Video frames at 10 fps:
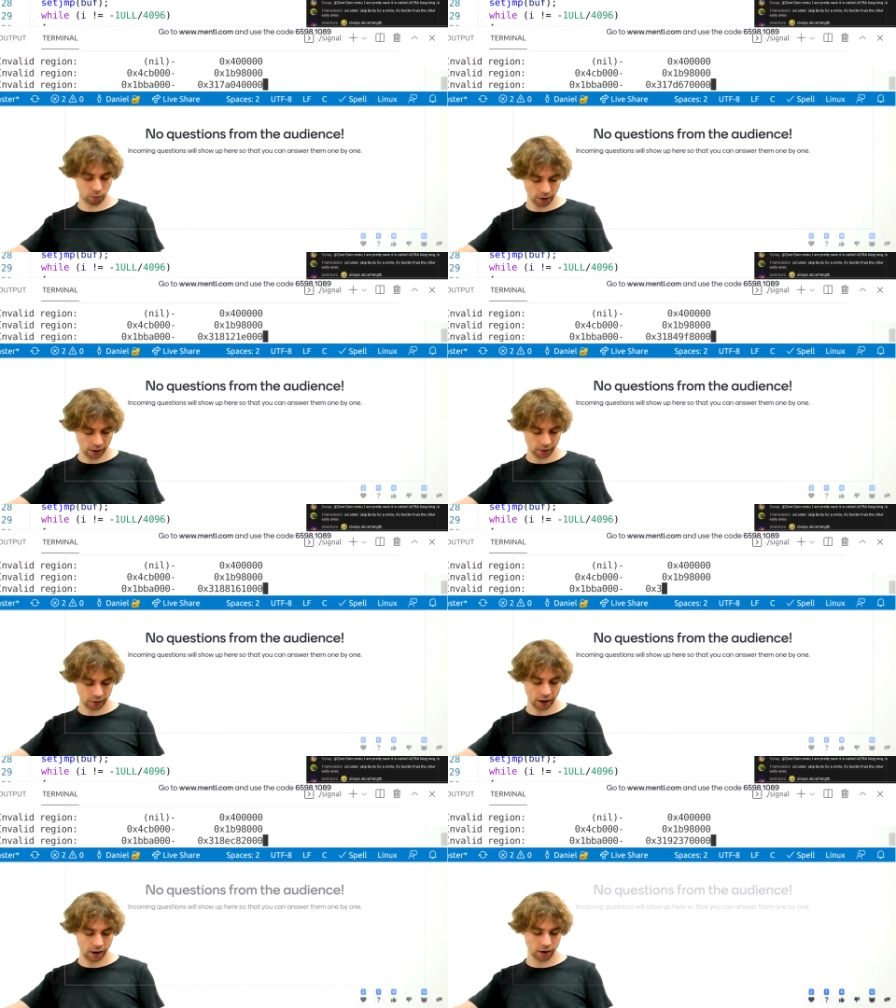Well,
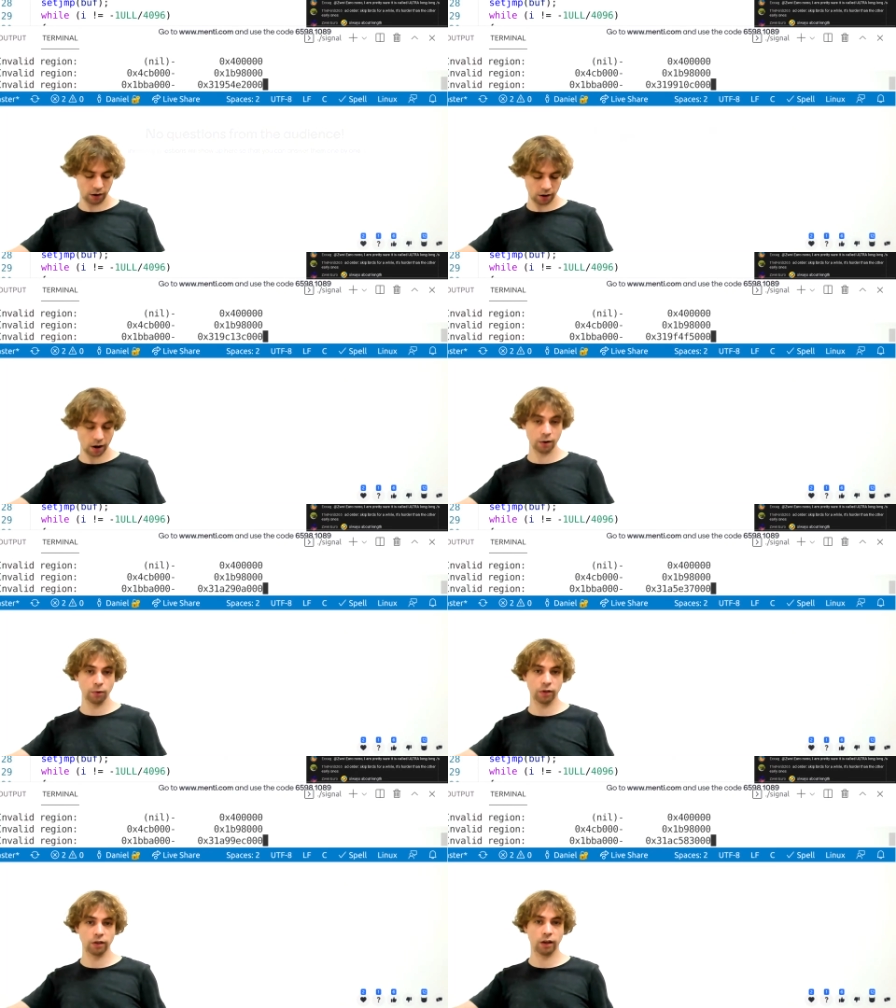then I
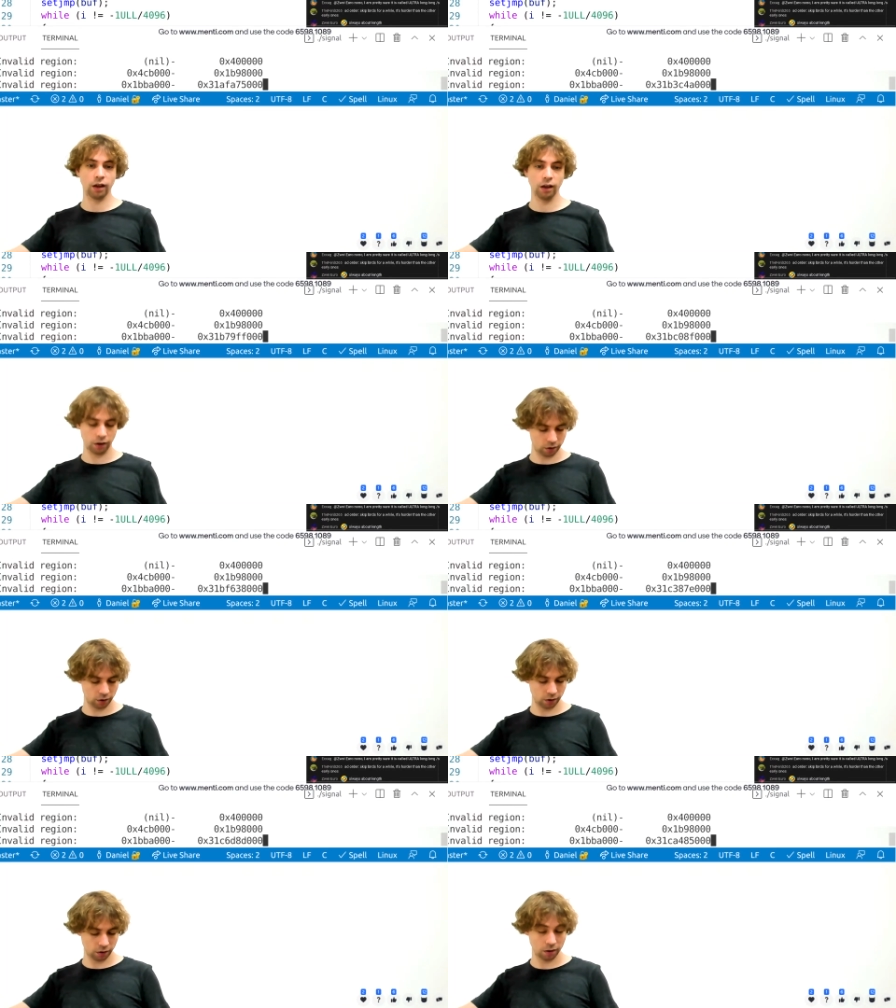would say
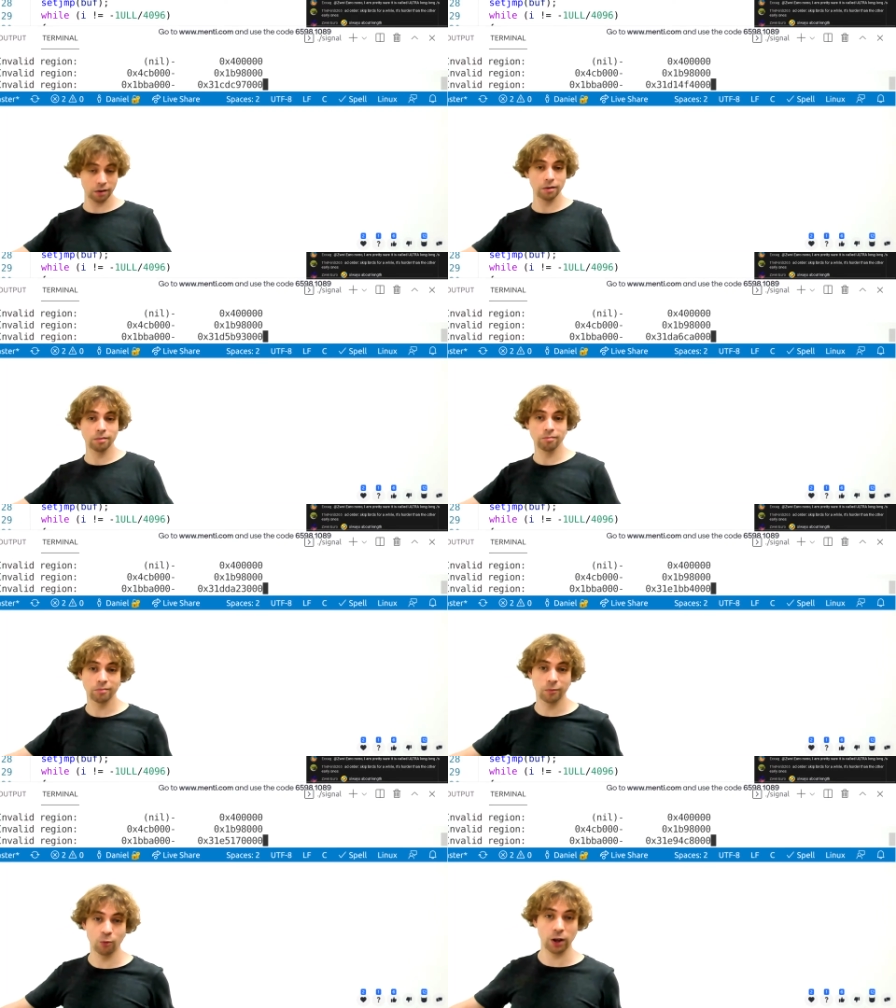
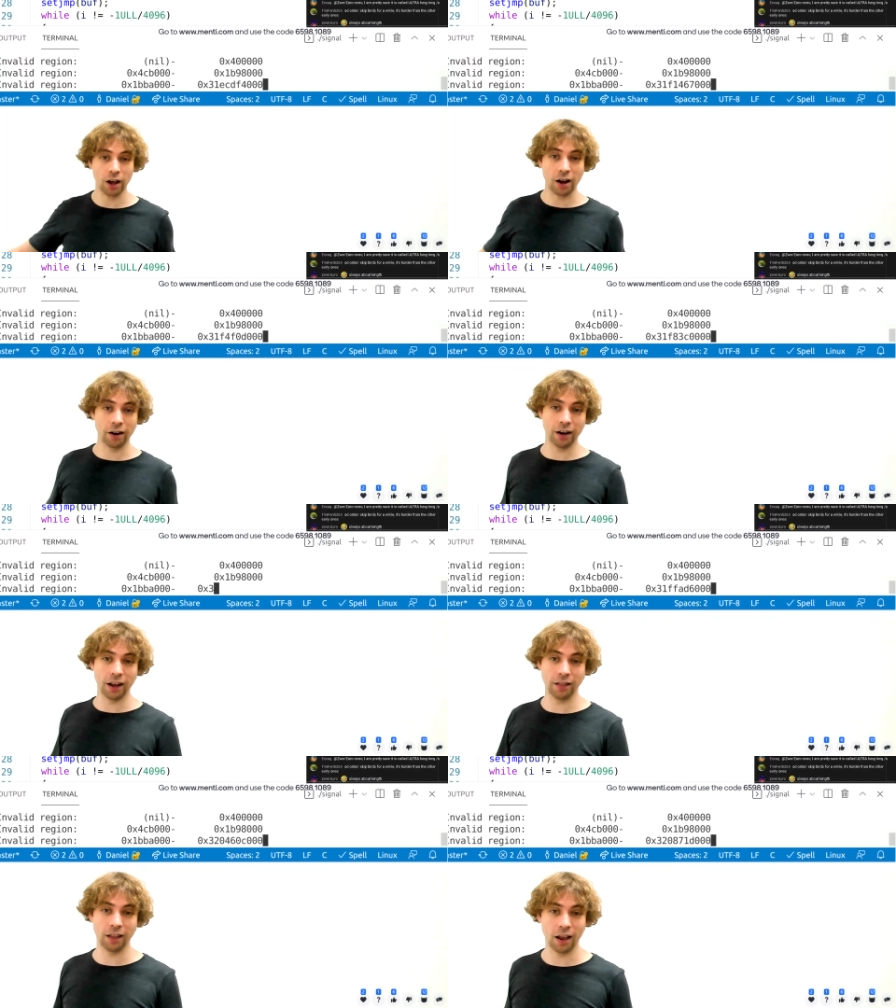we are
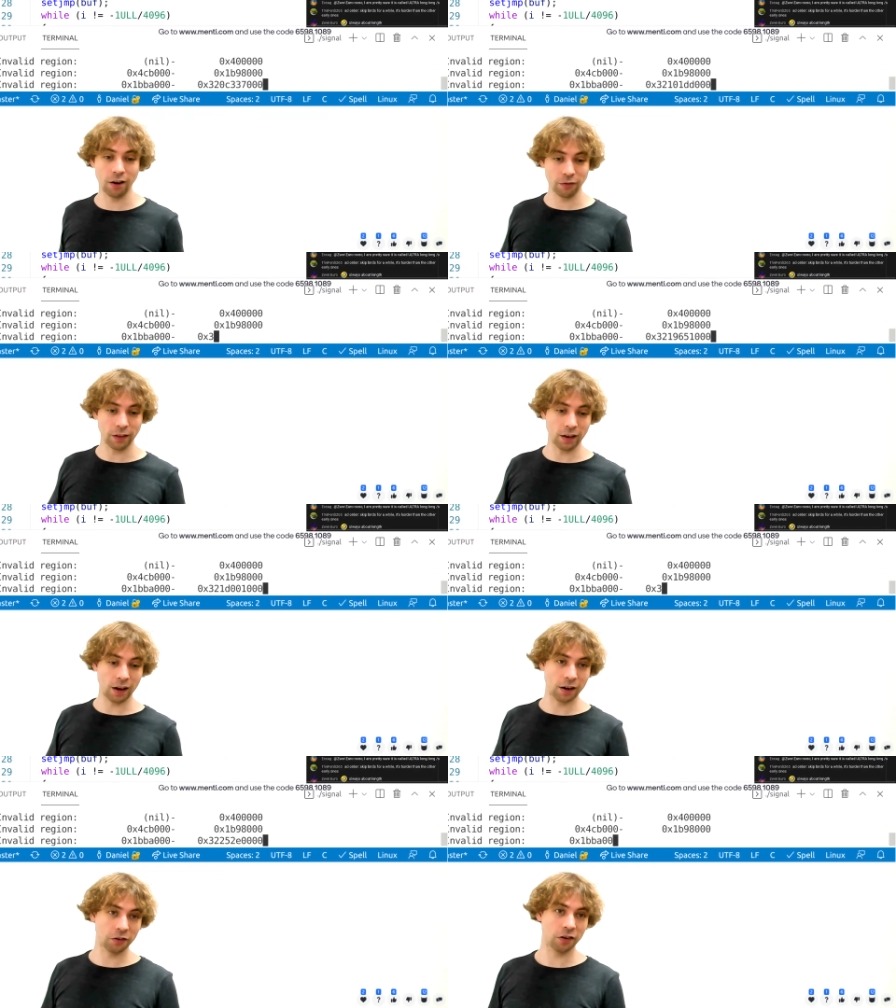at the end of the
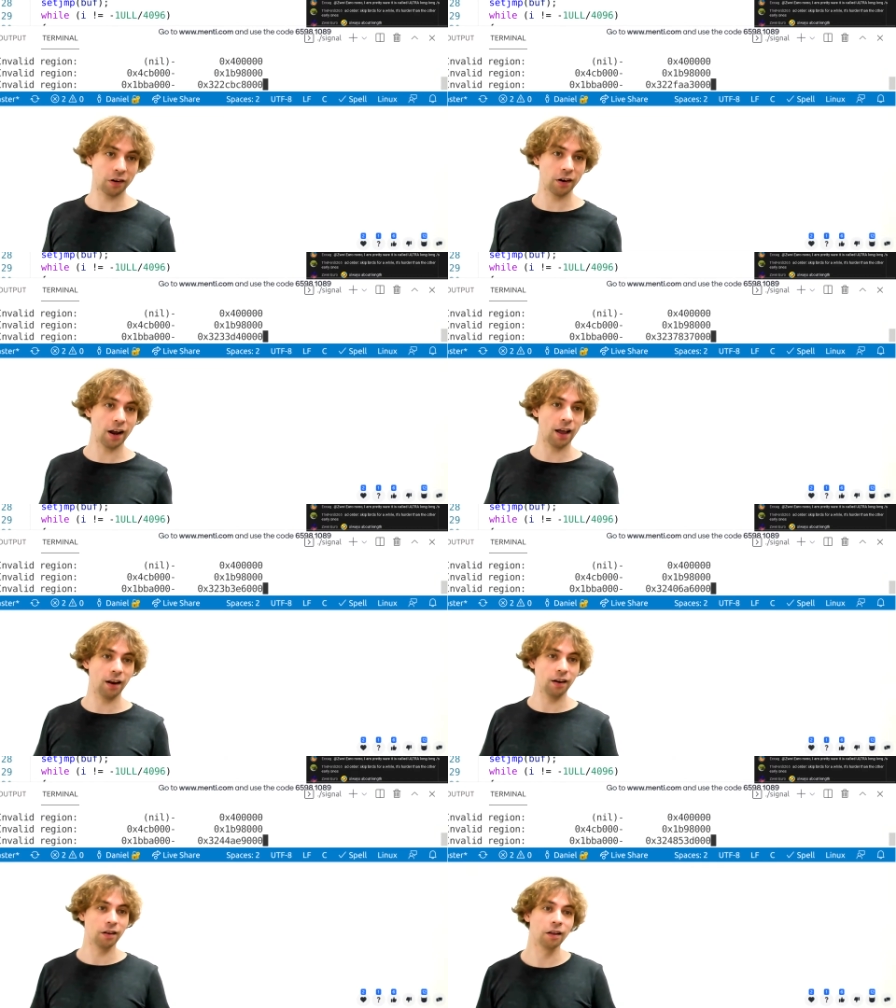lecture,
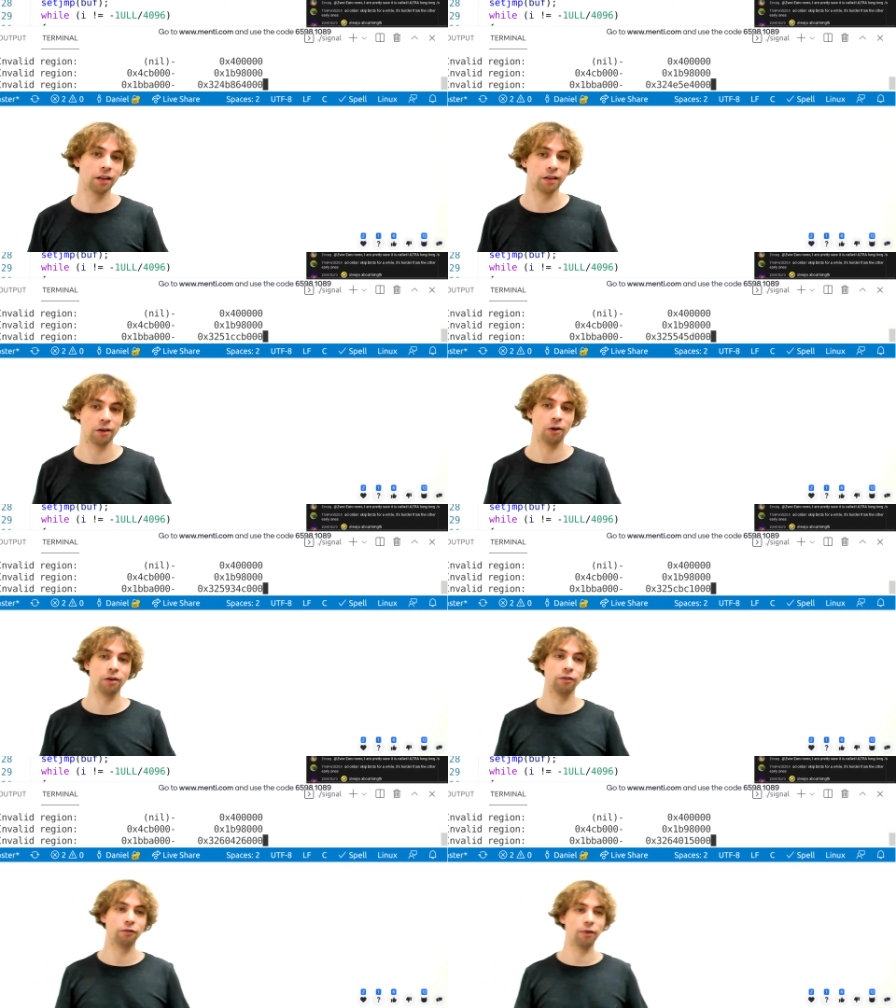and
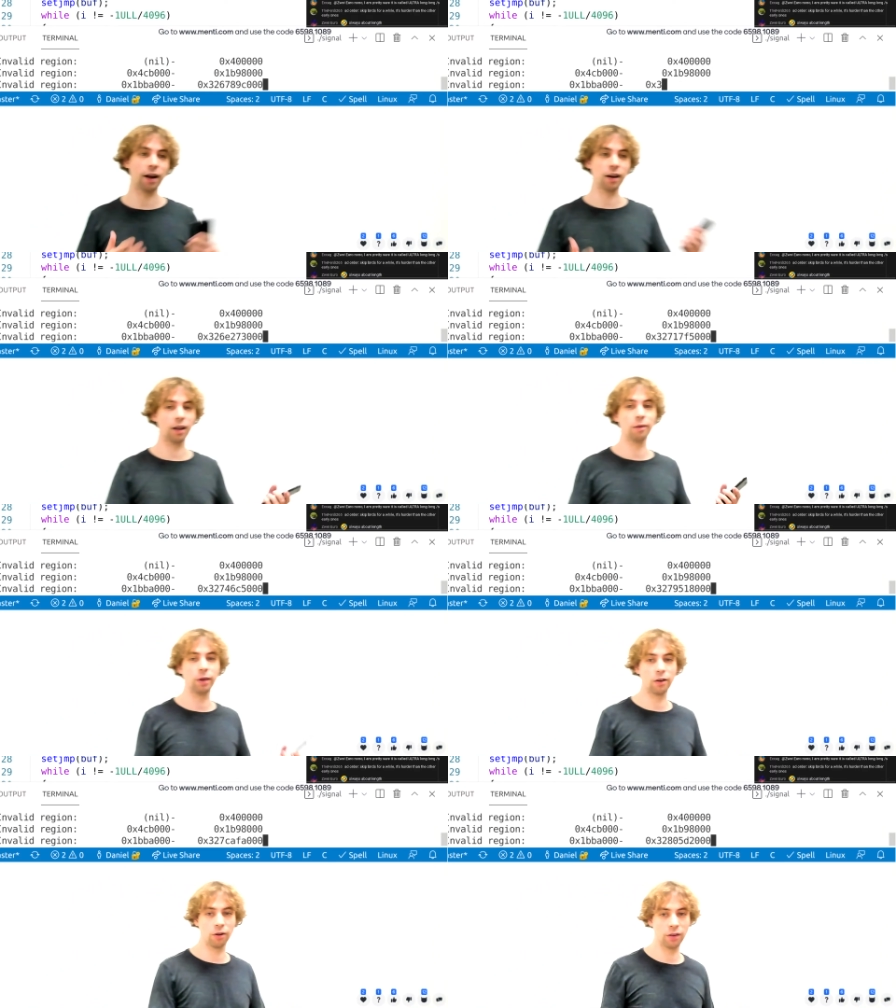on Friday
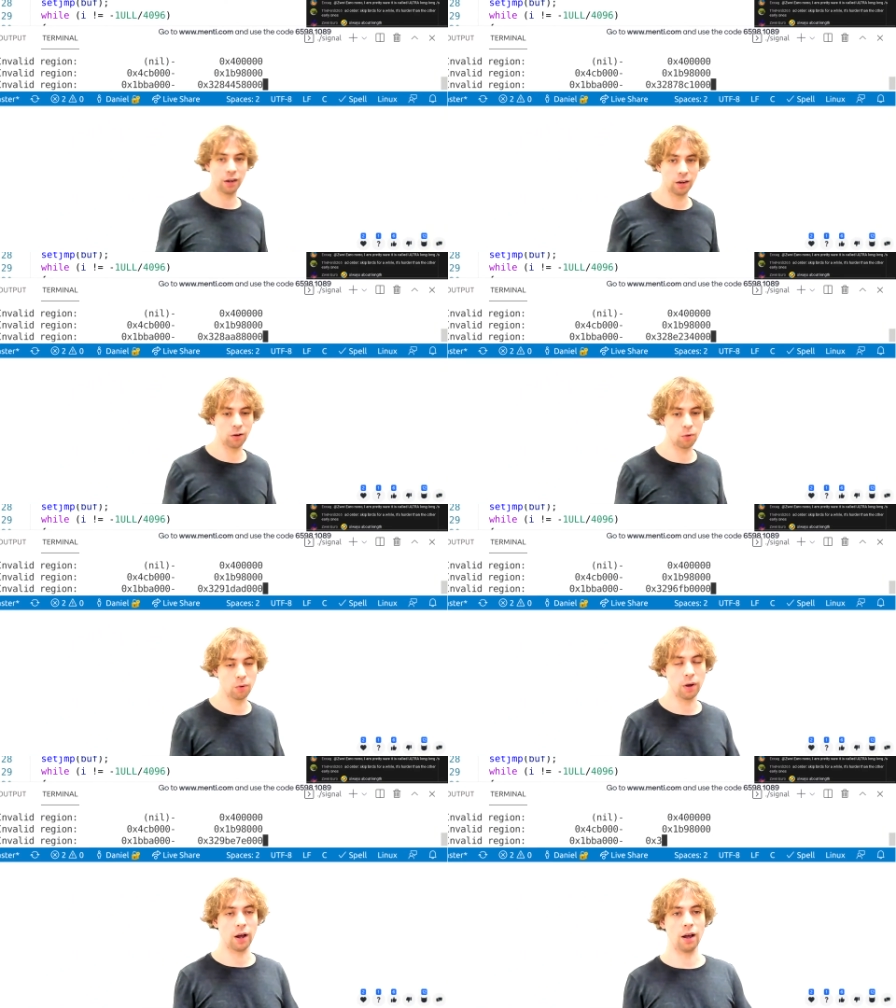we
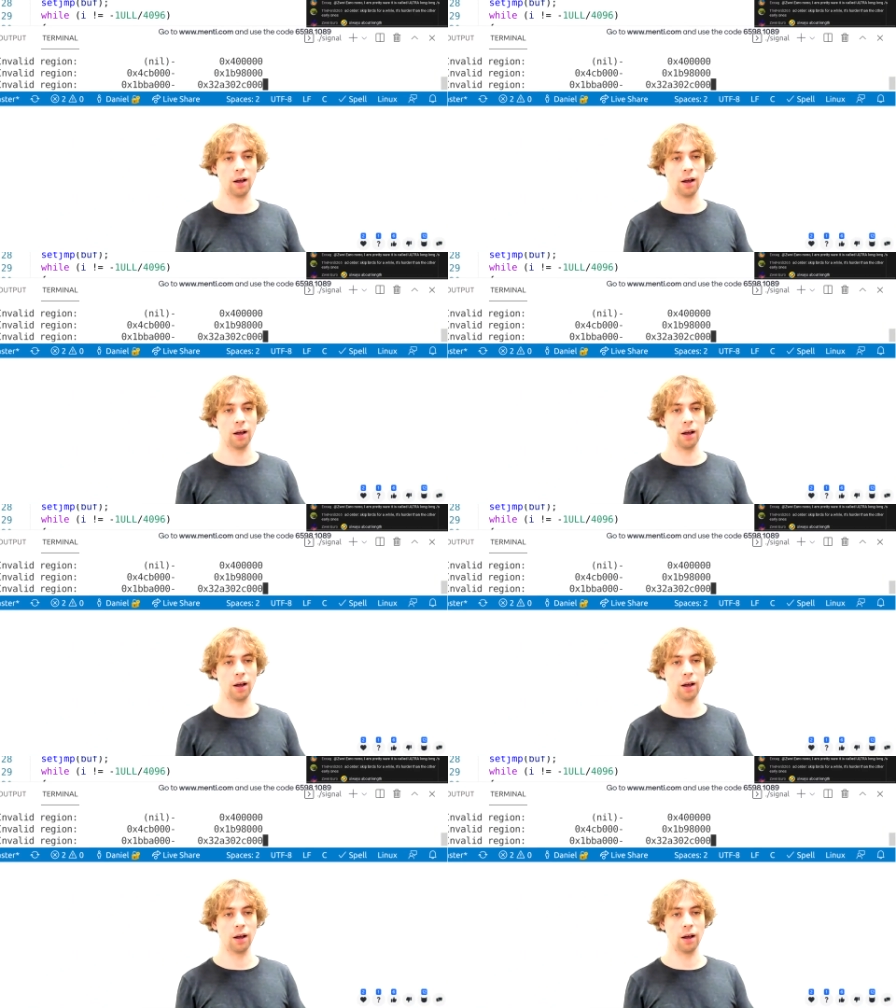continue